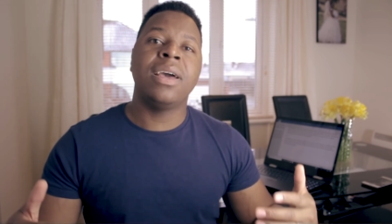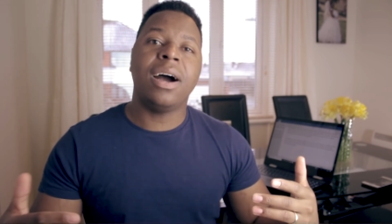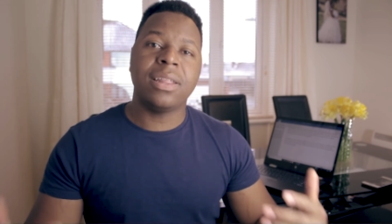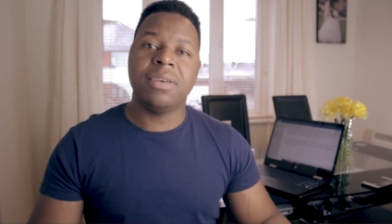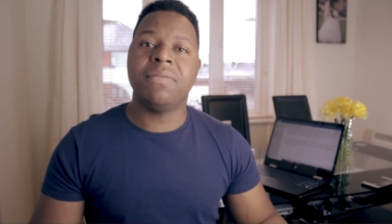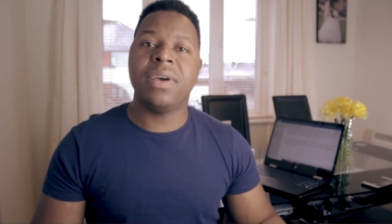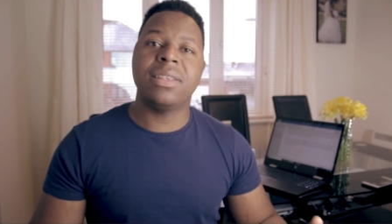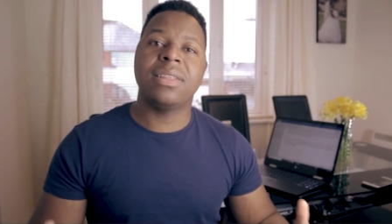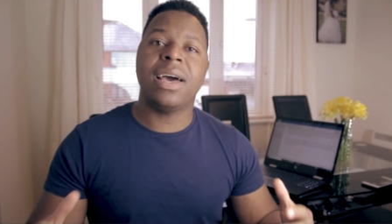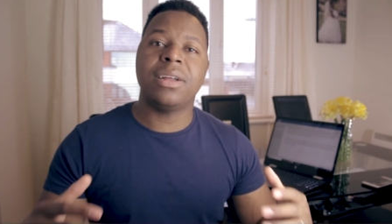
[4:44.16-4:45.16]
other
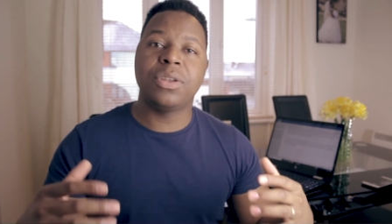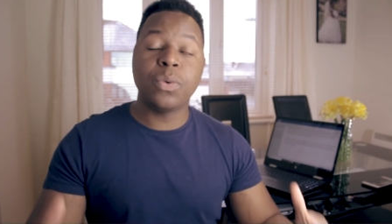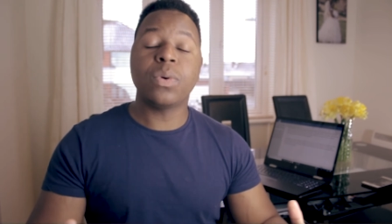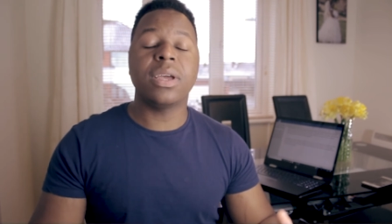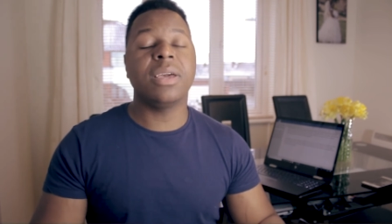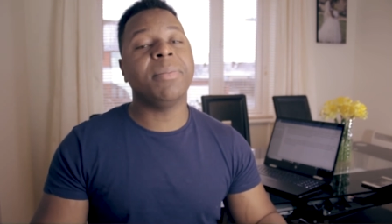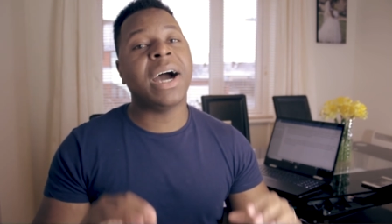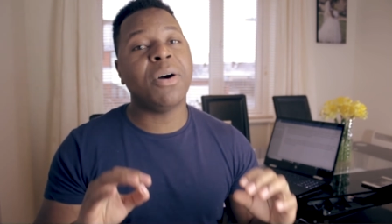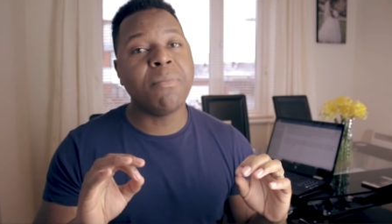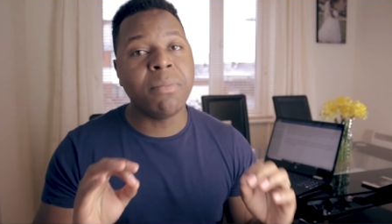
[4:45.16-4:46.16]
events that are talking
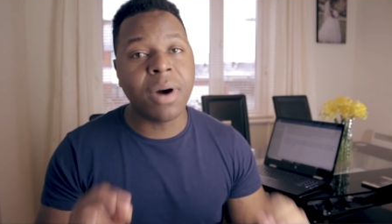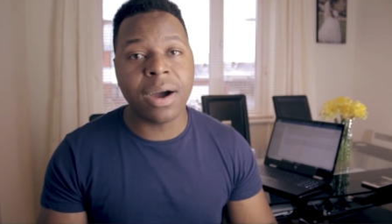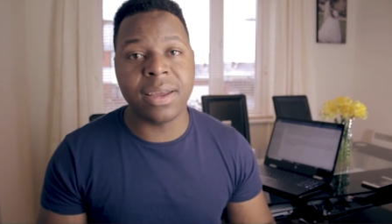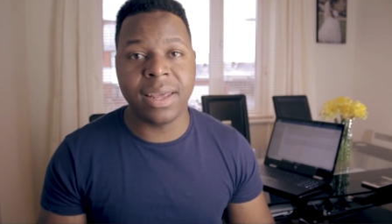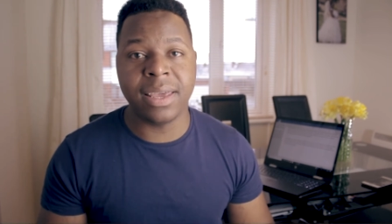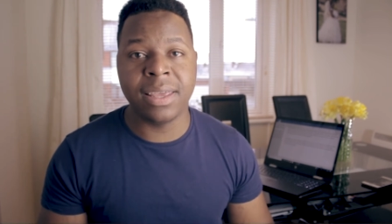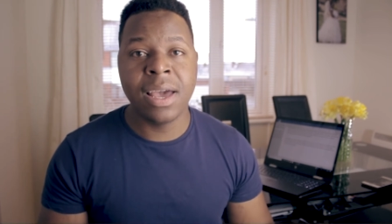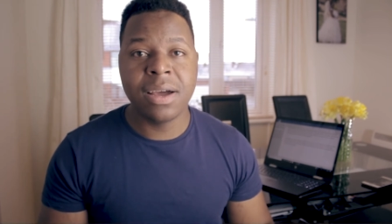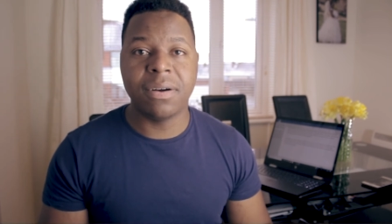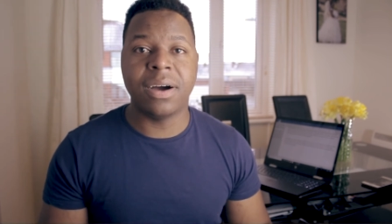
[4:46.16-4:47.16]
about mining,
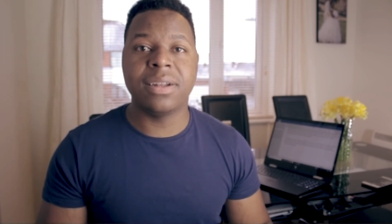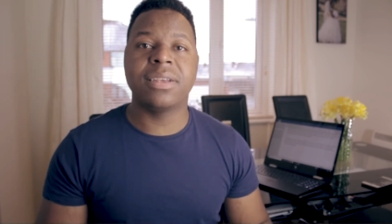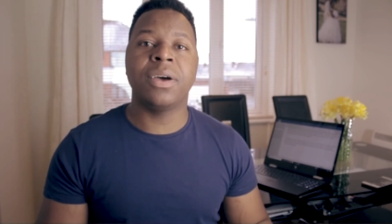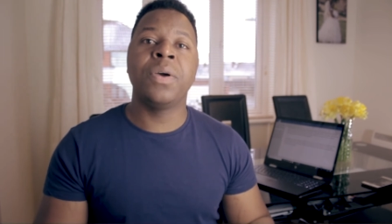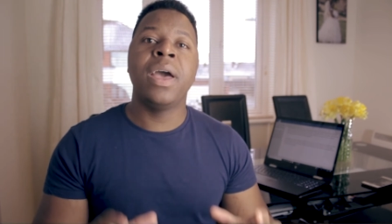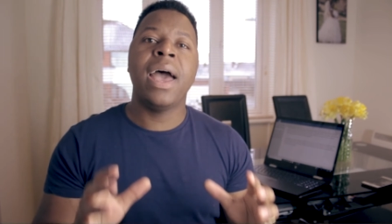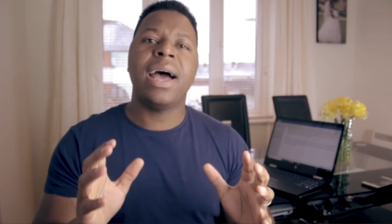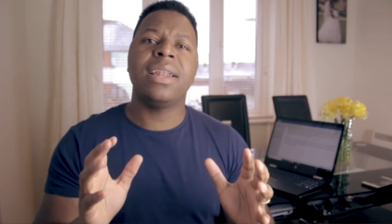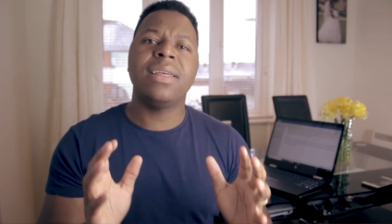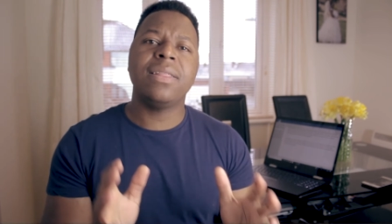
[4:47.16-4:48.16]
right? So,
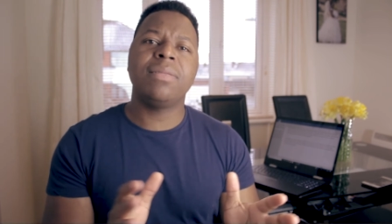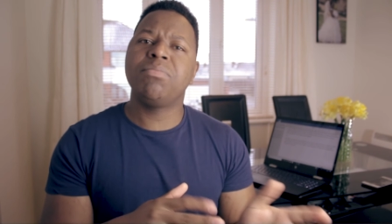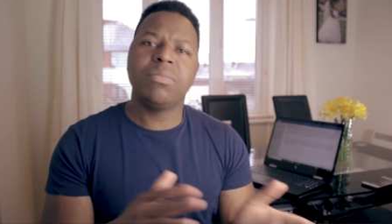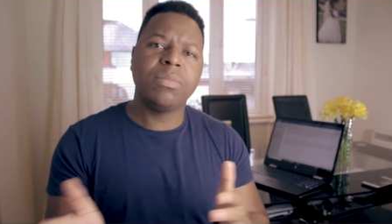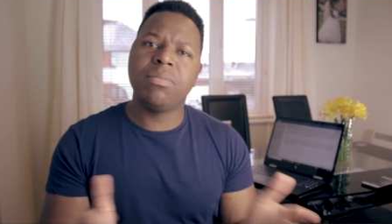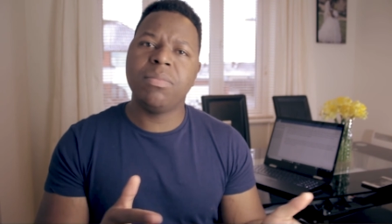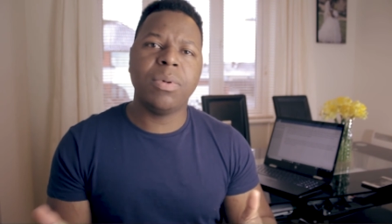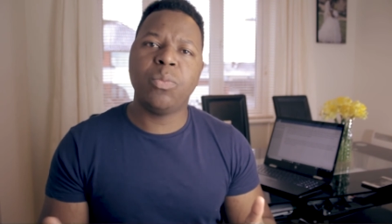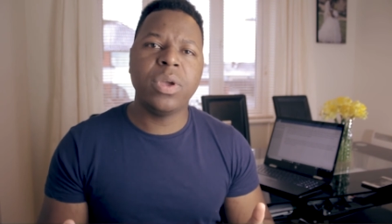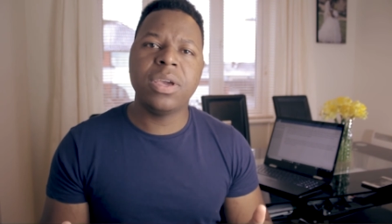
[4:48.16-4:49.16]
and
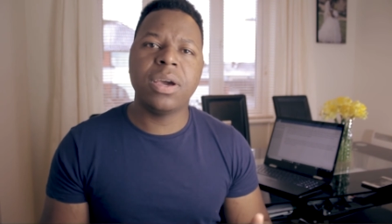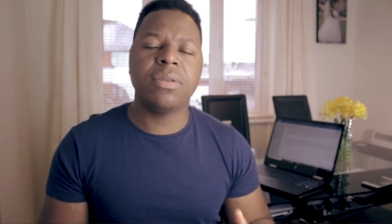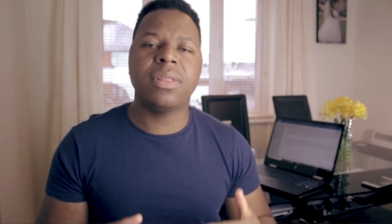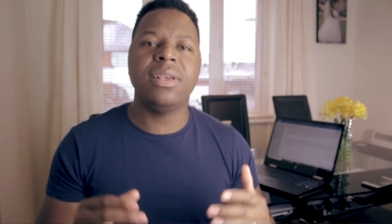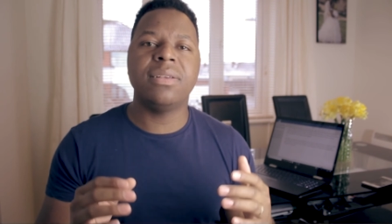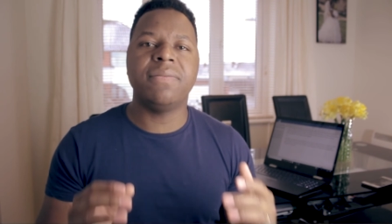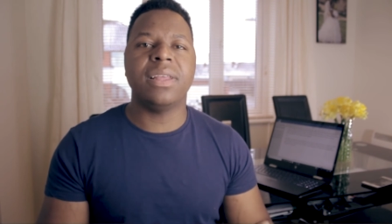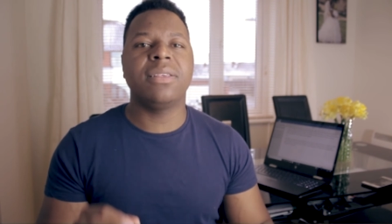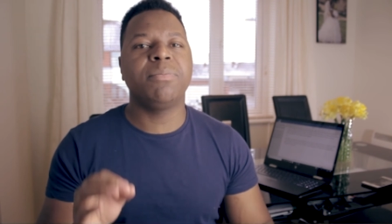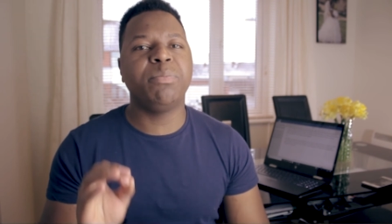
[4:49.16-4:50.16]
when you go to these
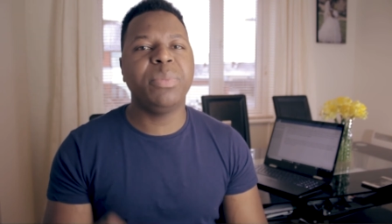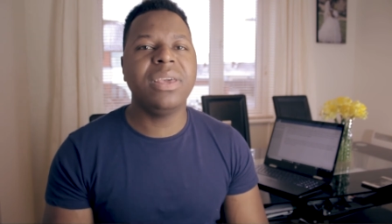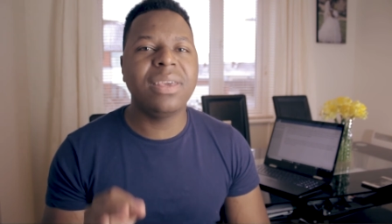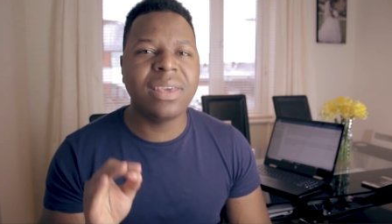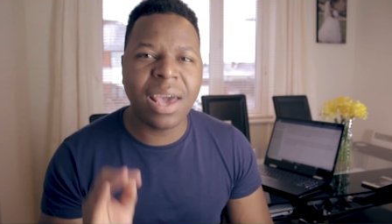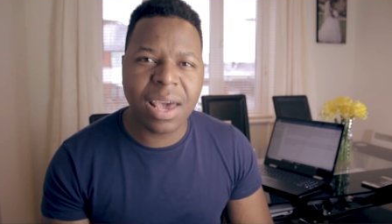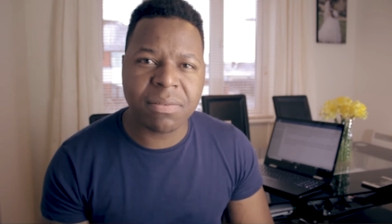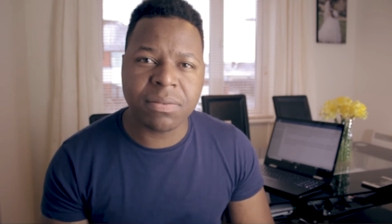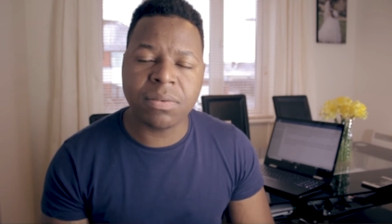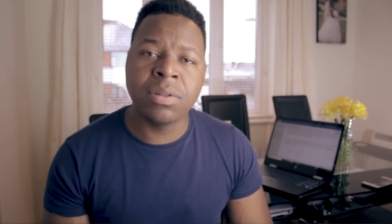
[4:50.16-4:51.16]
events, be
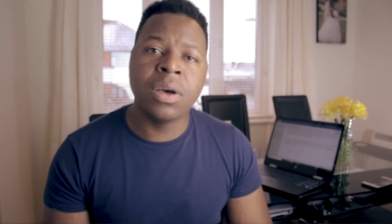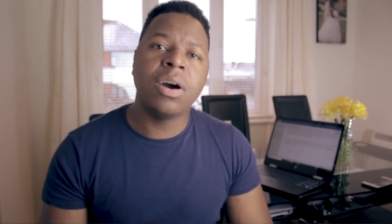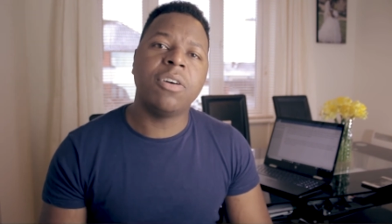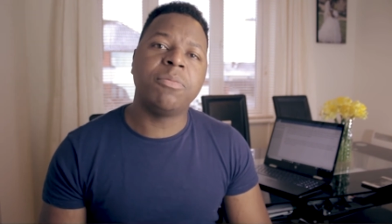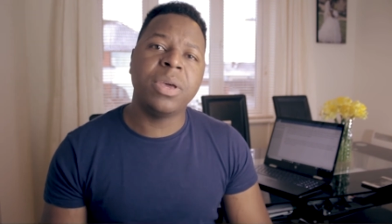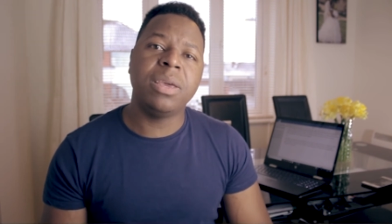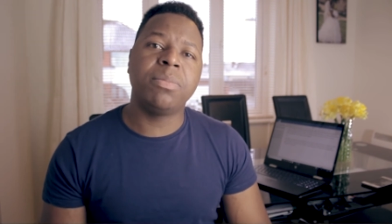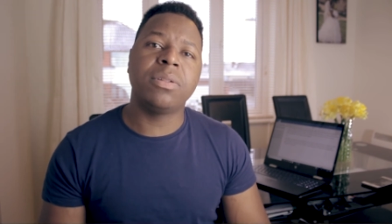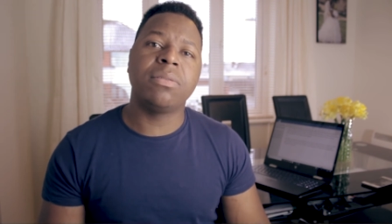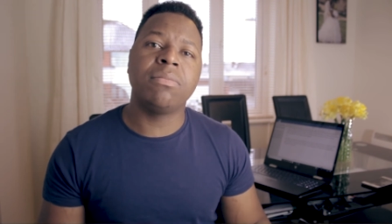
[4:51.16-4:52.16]
careful of
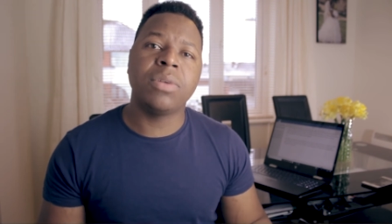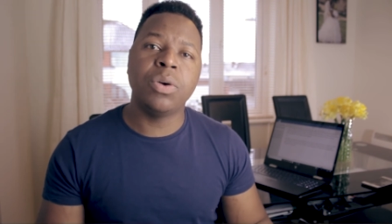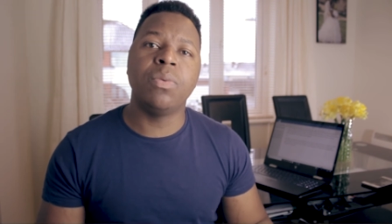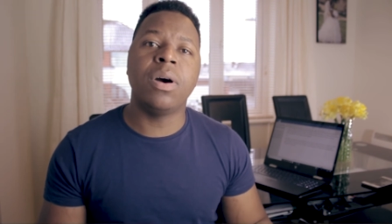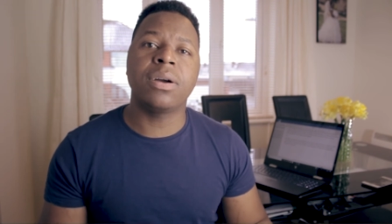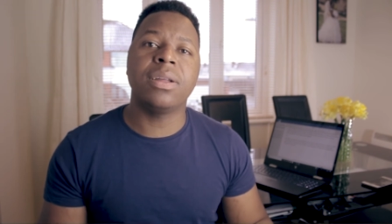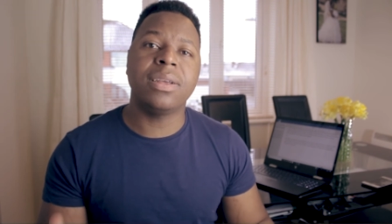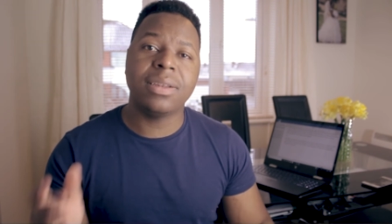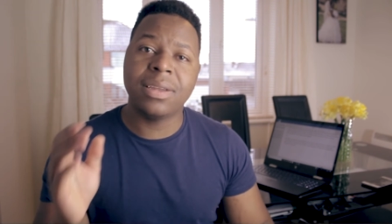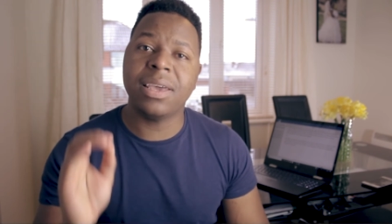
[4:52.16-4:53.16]
people who are
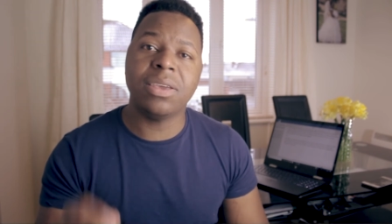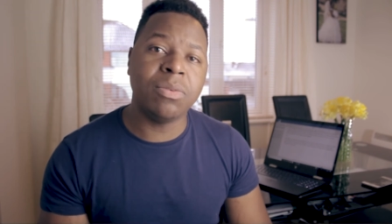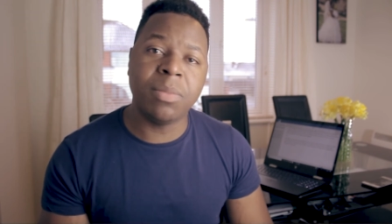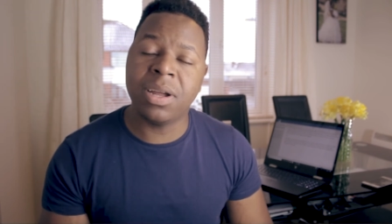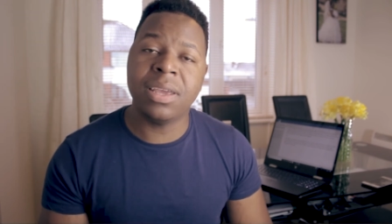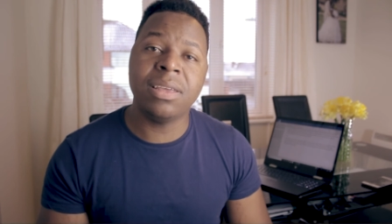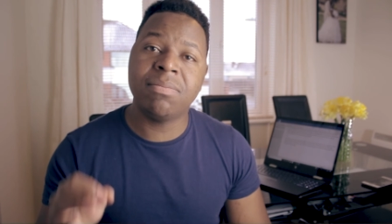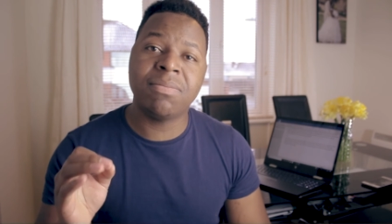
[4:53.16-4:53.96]
going to take your money.